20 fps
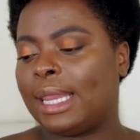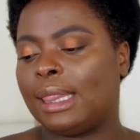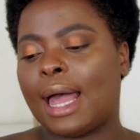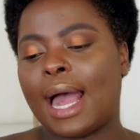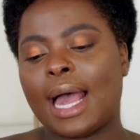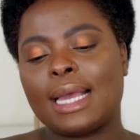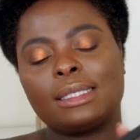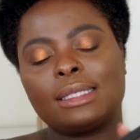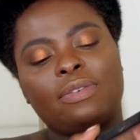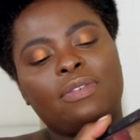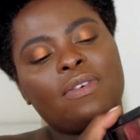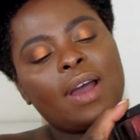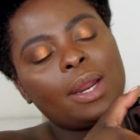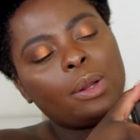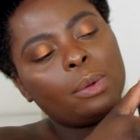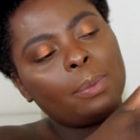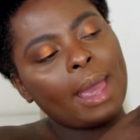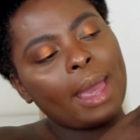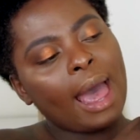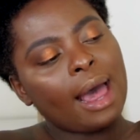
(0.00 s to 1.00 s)
last
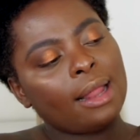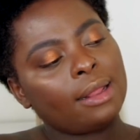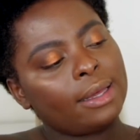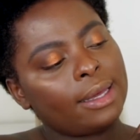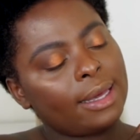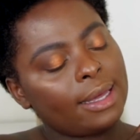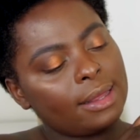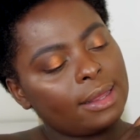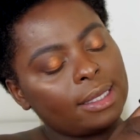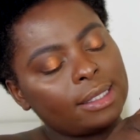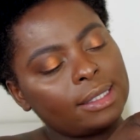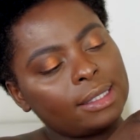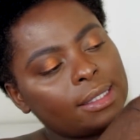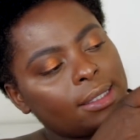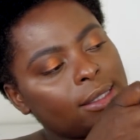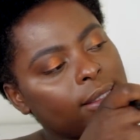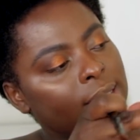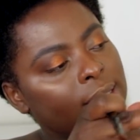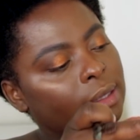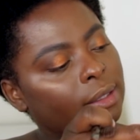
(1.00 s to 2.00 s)
final palette, and this
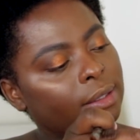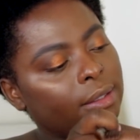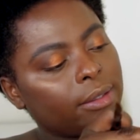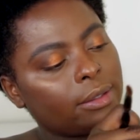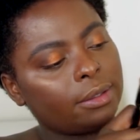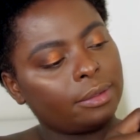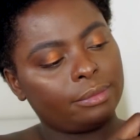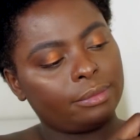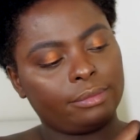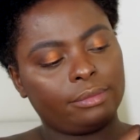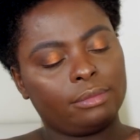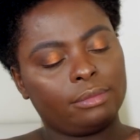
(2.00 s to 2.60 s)
is the